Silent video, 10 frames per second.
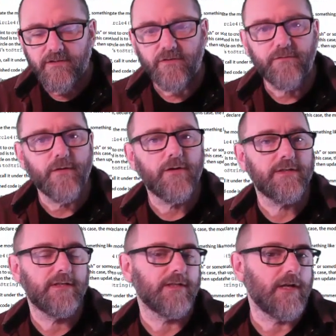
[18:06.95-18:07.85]
So
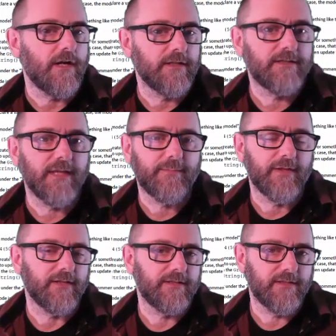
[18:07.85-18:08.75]
focus is a
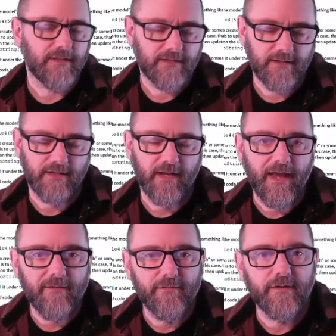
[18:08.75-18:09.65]
concept that exists in
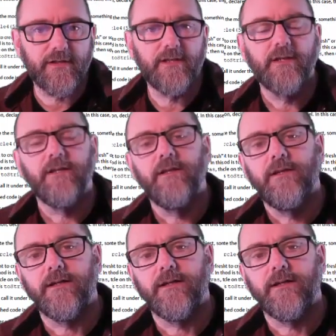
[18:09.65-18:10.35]
every